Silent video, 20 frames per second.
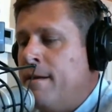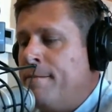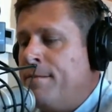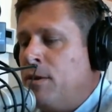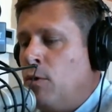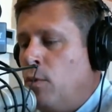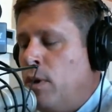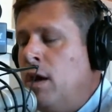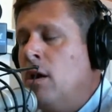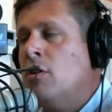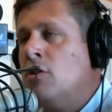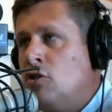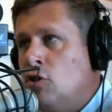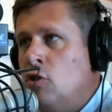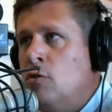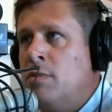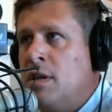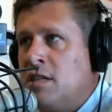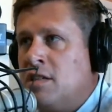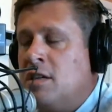We are
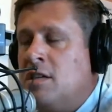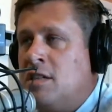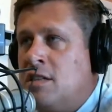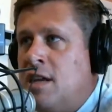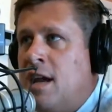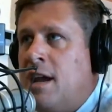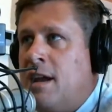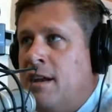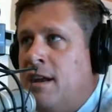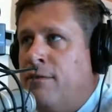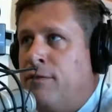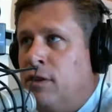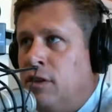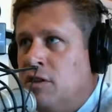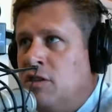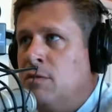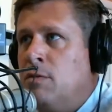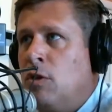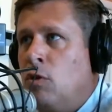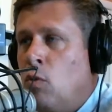doomed as a state if
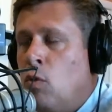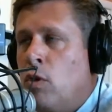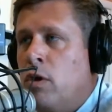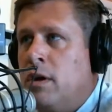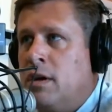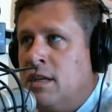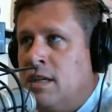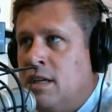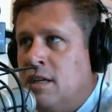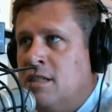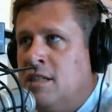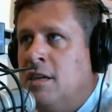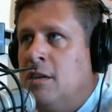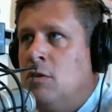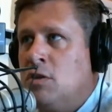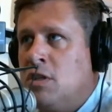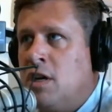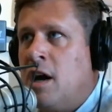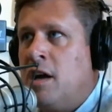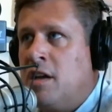Elizabeth Warren
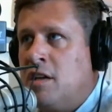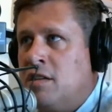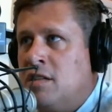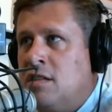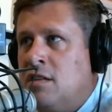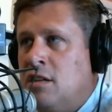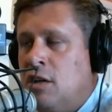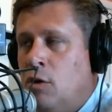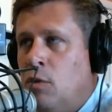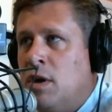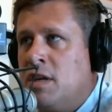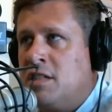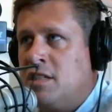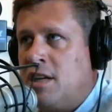continues on as U.S.